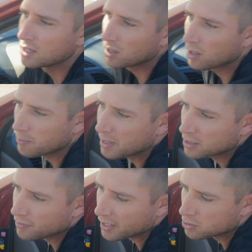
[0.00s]
A lot of
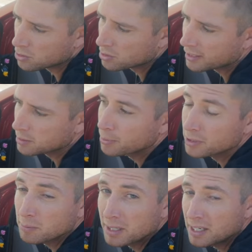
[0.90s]
manufacturers like to put
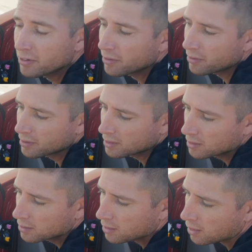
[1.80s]
them here,
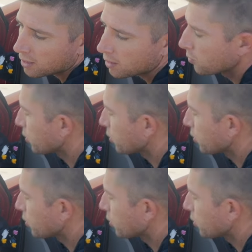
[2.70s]
more